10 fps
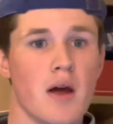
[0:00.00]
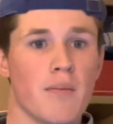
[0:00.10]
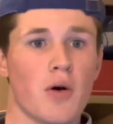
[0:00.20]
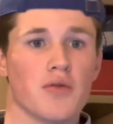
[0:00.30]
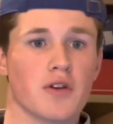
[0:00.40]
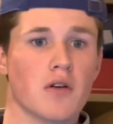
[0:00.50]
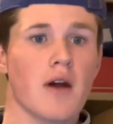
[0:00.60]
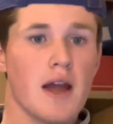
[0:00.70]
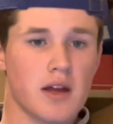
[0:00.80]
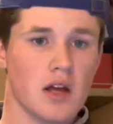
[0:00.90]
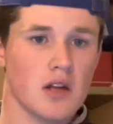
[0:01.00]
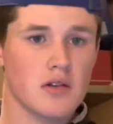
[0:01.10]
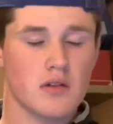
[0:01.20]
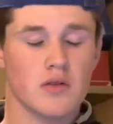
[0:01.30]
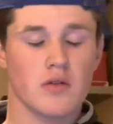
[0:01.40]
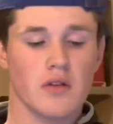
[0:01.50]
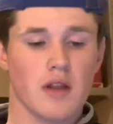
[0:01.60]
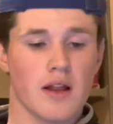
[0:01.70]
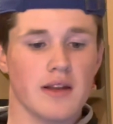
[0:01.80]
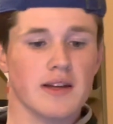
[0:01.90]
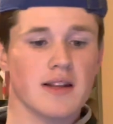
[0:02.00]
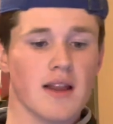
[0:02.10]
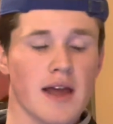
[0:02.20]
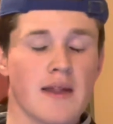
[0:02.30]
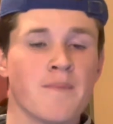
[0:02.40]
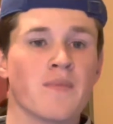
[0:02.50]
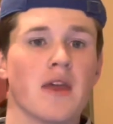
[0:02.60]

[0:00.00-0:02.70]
both the crank to the LED light.